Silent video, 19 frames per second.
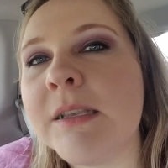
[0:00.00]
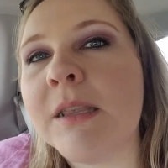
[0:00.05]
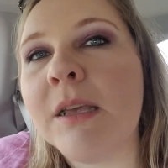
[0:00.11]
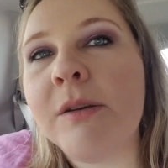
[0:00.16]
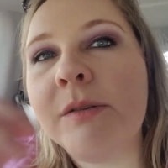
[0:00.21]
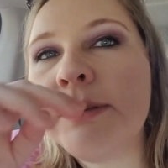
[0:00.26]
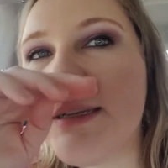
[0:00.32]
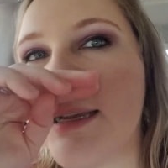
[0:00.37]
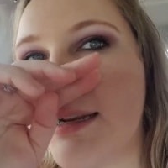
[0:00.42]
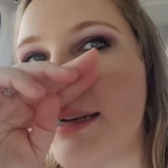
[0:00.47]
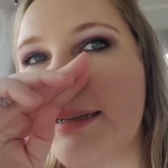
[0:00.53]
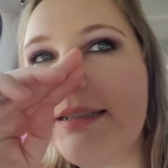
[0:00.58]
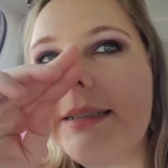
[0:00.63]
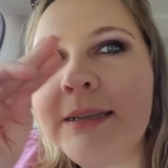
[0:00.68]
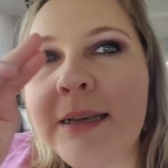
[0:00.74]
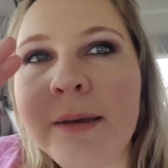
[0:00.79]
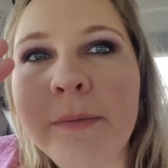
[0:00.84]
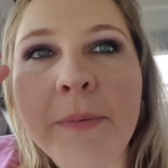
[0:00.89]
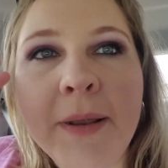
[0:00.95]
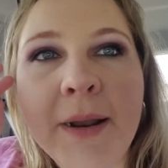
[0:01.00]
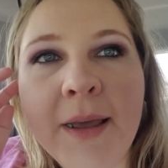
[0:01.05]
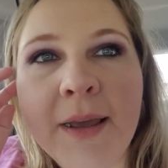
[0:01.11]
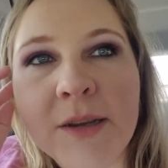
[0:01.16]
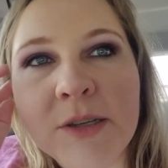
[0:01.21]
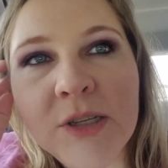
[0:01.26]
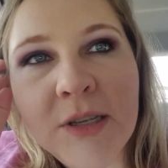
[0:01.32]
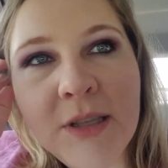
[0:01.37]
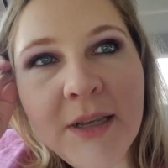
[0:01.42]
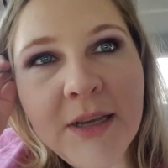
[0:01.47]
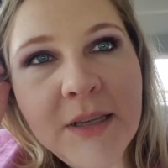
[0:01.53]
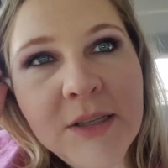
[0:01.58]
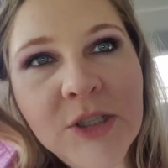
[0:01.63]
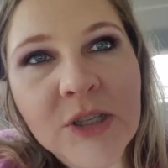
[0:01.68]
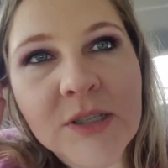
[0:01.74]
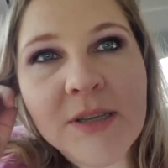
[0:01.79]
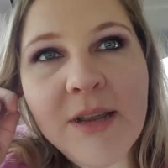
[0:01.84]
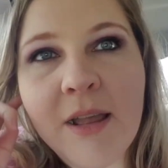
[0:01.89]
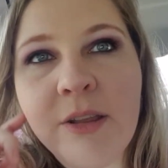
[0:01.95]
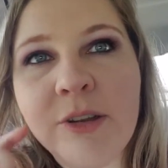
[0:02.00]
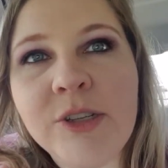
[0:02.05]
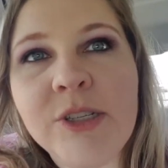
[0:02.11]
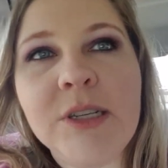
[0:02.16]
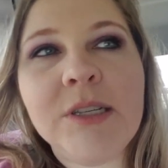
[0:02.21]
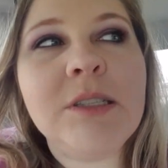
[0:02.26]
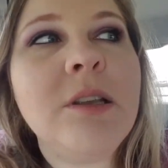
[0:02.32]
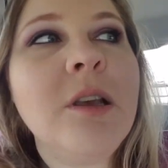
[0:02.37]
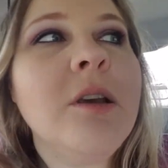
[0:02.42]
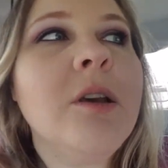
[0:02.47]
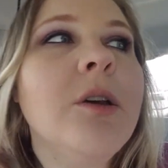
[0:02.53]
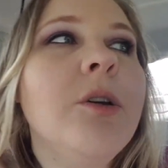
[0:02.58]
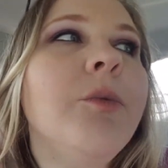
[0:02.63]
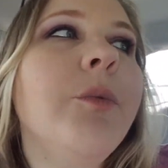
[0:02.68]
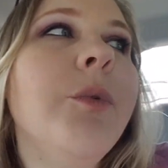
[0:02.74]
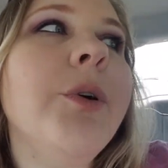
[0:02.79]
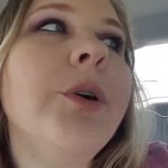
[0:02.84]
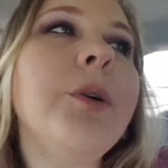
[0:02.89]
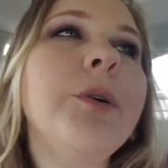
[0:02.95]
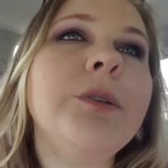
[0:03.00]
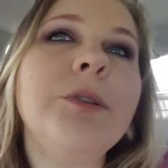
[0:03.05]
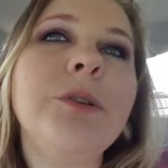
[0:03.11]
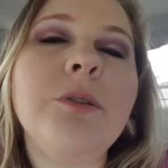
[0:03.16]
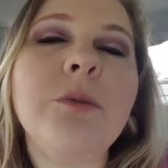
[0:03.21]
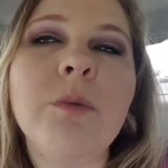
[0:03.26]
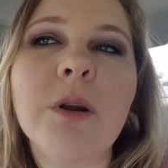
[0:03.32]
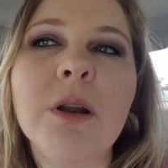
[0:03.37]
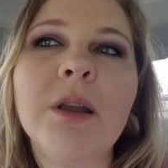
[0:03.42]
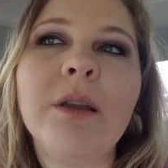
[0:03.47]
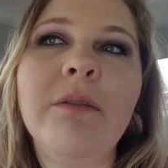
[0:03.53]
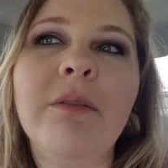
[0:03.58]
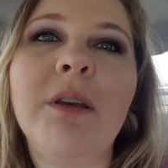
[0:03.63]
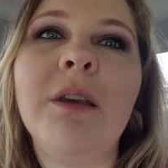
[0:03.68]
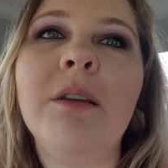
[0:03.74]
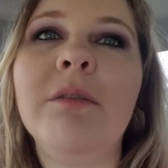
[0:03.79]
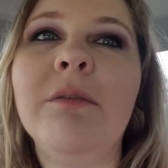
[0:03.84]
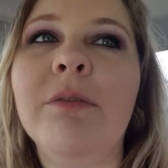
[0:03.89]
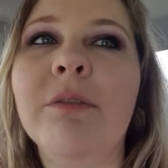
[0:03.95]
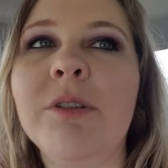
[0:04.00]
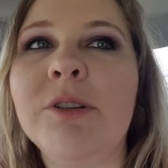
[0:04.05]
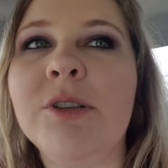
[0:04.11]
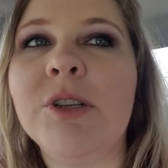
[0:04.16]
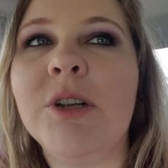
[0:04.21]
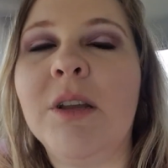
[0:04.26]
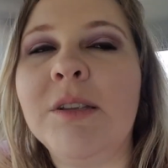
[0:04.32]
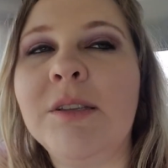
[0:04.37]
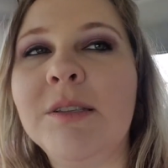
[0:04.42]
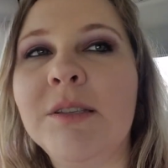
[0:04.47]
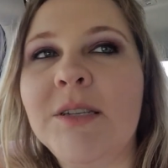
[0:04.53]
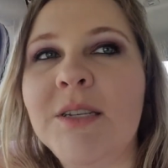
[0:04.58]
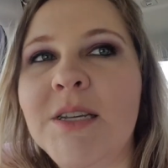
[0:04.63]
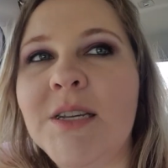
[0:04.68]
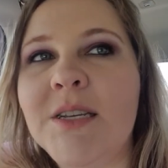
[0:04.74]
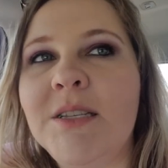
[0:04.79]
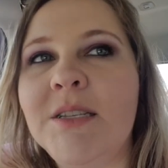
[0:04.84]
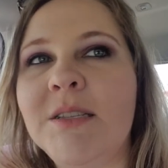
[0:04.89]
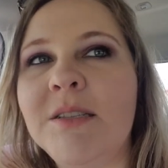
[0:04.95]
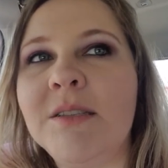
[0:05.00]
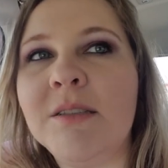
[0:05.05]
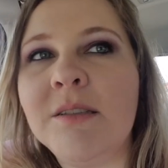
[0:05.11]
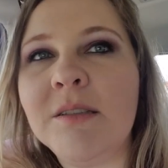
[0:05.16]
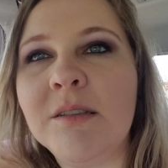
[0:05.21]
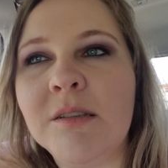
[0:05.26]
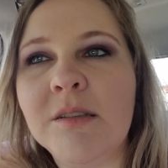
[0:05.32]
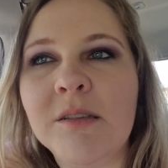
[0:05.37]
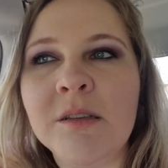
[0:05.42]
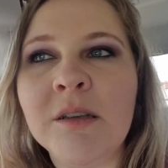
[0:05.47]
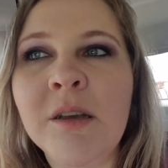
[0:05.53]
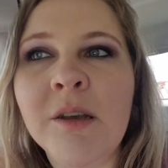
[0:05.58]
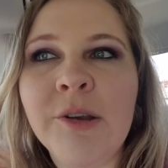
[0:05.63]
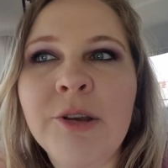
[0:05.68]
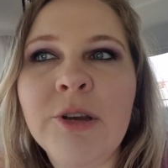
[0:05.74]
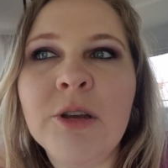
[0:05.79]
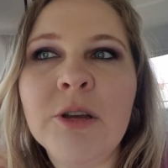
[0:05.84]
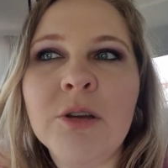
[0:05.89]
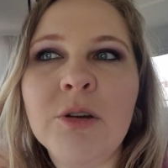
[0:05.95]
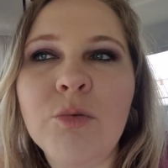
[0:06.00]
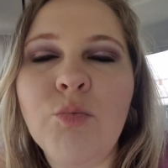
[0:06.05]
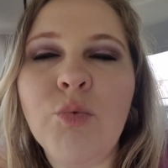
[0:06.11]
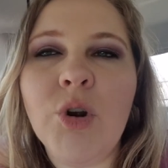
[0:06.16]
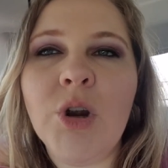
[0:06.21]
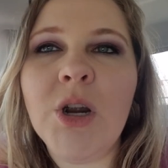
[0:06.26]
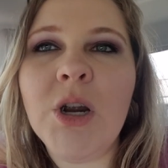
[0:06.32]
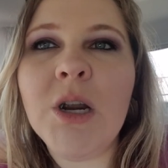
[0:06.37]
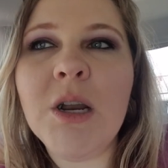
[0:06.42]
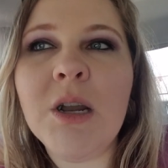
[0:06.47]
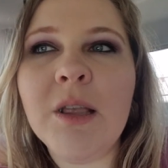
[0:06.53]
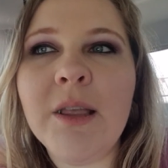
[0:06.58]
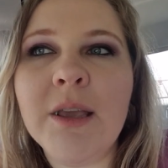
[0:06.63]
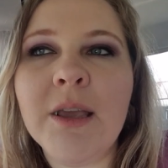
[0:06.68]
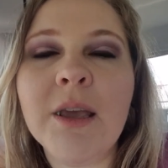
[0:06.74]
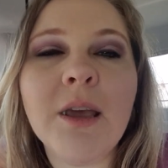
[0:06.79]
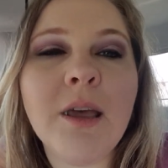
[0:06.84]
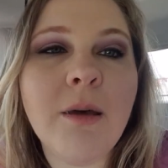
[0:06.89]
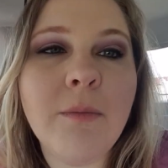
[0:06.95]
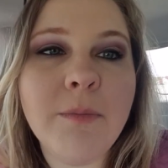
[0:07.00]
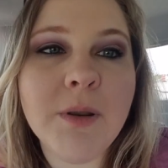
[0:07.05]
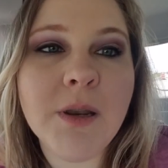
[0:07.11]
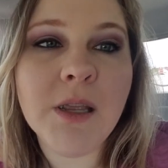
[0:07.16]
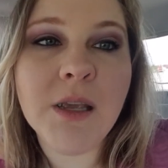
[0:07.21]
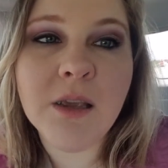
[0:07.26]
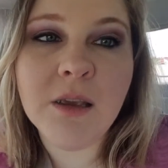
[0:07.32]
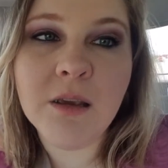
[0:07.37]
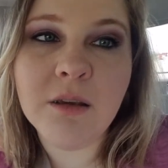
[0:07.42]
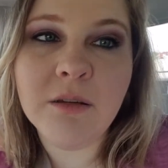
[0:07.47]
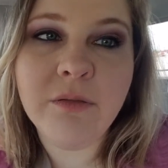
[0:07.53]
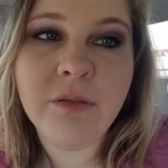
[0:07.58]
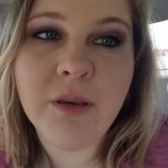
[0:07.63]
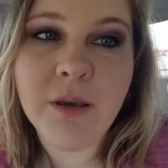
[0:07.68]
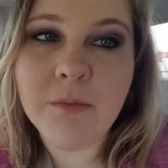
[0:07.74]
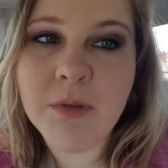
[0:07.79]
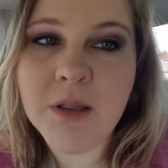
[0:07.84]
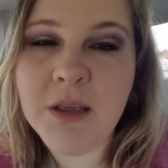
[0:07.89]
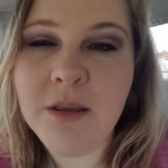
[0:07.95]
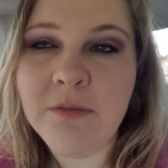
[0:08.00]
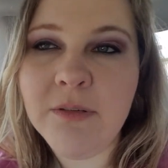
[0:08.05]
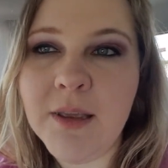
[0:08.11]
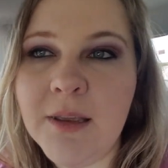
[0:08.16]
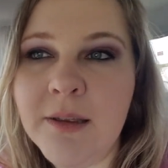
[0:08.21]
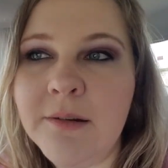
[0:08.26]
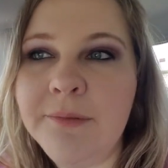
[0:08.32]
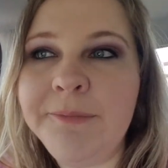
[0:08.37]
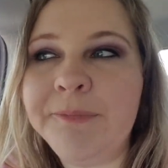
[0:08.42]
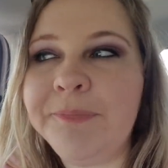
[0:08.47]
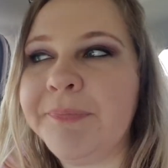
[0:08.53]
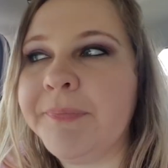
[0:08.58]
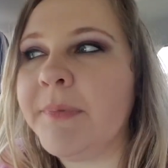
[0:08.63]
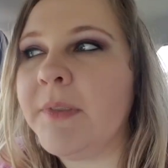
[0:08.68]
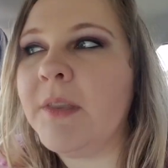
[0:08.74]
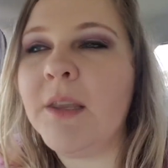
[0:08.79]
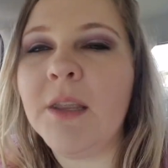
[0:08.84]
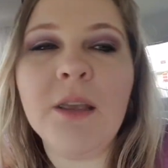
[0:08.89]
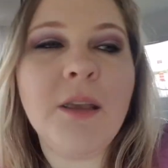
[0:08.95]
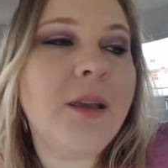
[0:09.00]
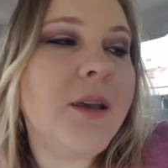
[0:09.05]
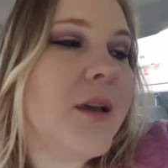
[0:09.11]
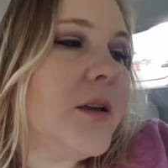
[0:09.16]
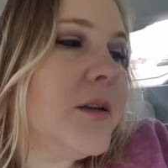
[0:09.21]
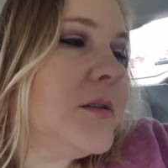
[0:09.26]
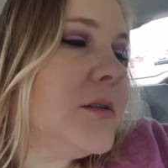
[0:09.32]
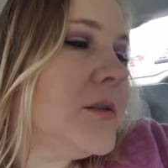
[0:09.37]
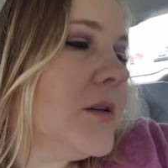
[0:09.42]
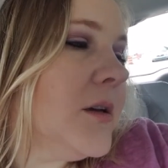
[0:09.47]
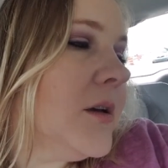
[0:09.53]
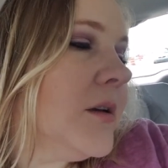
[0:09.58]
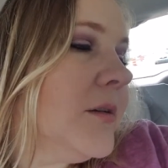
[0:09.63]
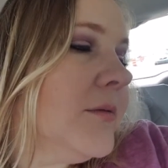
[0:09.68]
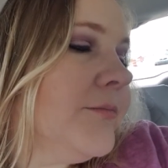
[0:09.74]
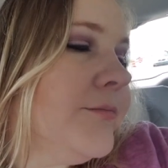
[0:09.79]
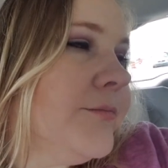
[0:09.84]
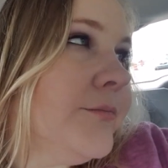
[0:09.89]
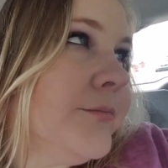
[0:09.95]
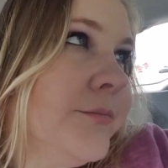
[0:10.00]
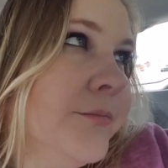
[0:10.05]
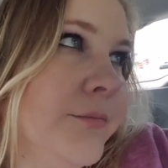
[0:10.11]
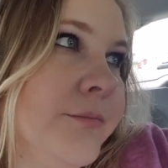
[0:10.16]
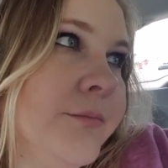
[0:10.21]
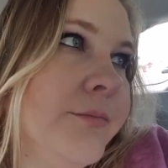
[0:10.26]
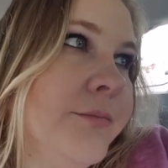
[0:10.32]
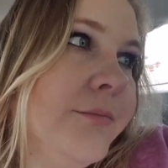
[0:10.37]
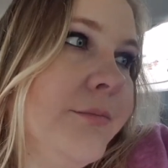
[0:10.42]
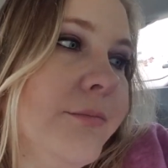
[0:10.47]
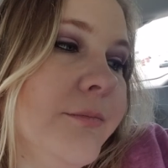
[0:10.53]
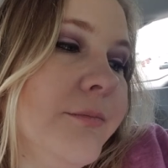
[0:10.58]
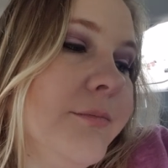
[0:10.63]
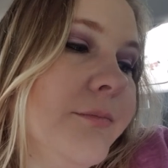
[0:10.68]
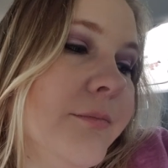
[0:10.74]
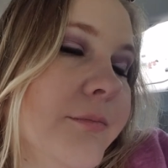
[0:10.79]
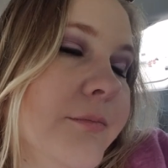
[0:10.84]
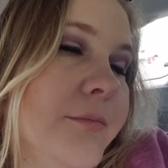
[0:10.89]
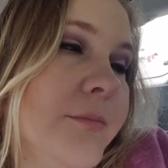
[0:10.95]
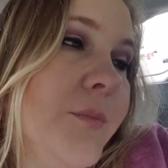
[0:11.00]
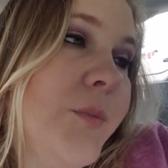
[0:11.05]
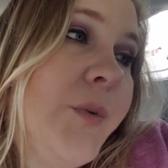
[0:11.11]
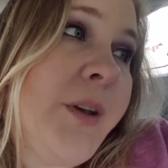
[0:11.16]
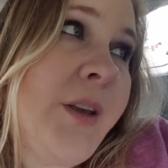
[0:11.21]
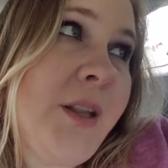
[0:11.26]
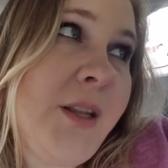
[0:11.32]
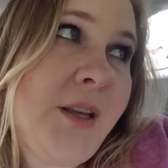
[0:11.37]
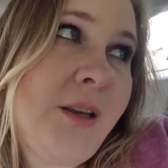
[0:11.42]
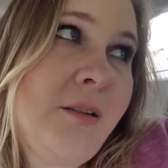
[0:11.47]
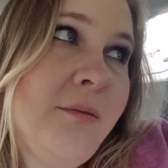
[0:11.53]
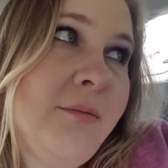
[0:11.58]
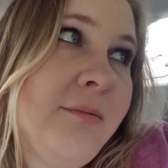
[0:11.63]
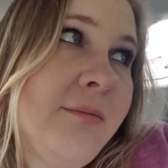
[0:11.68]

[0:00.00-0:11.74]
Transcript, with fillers: I thought I was getting sick, but I actually think it's just allergies. We're going to a work event for Justin's work, like a company family event. And, um, really?